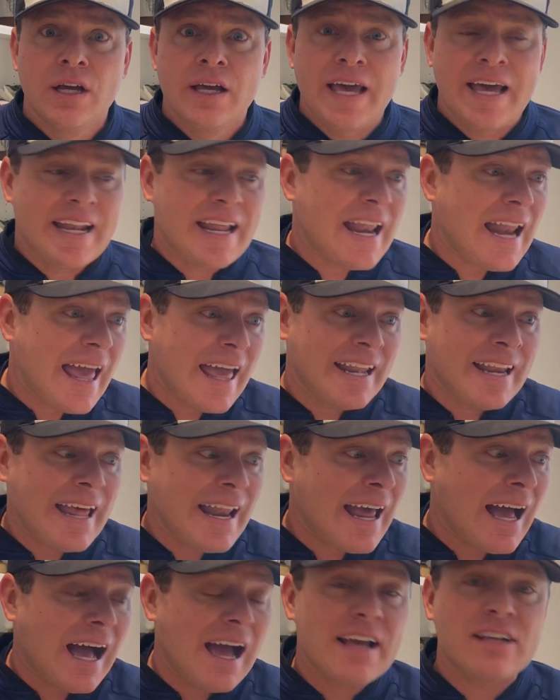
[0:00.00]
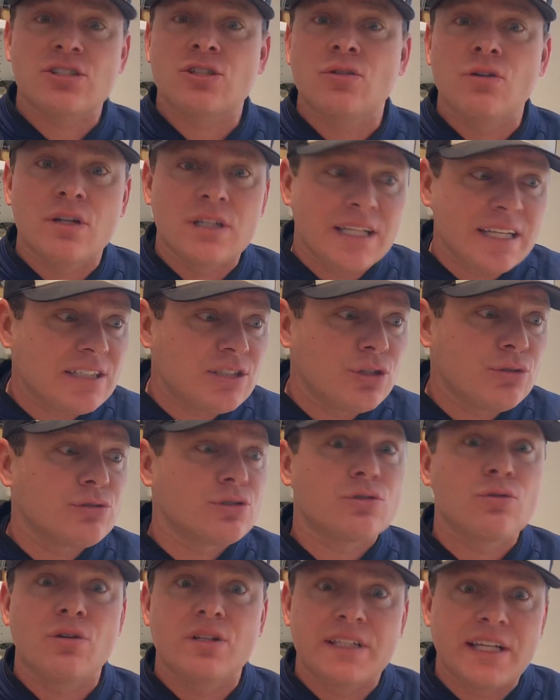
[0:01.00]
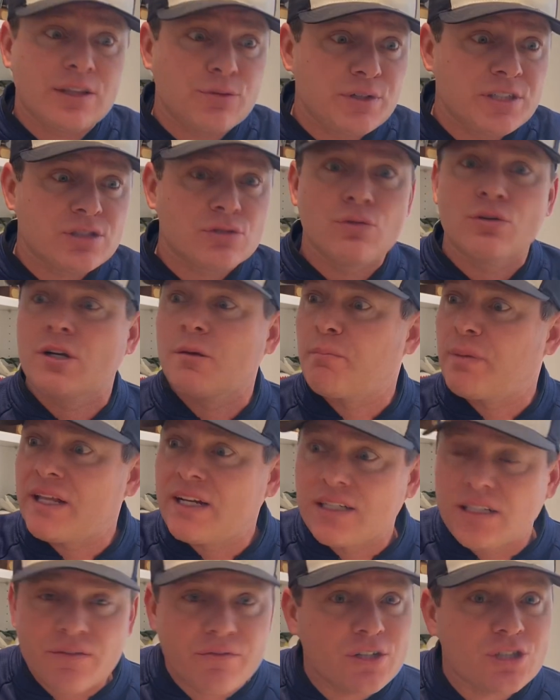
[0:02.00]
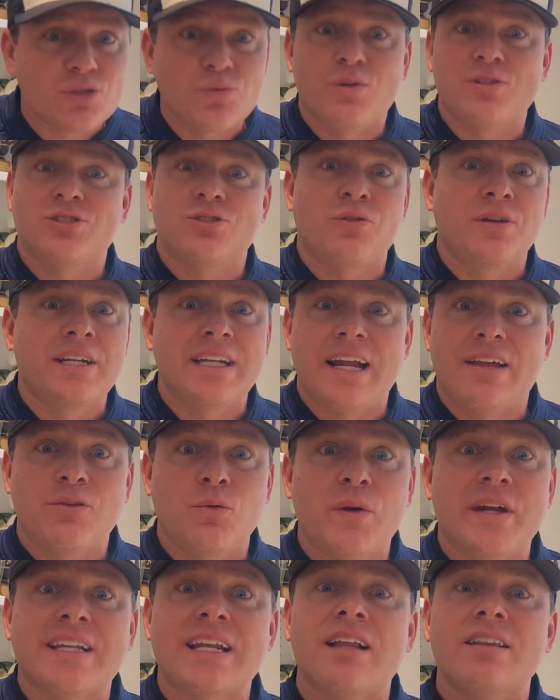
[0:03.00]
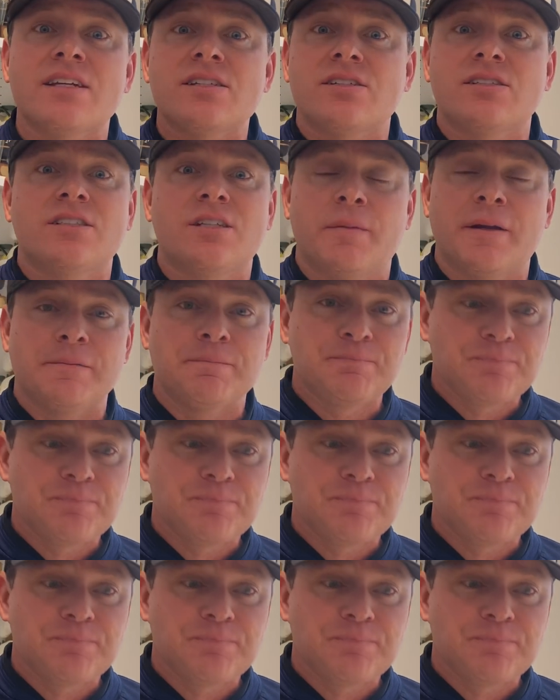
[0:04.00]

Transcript: An NAIA school, a D2 school, a D3 school could beat a Division I school any day of the week. Now listen to me.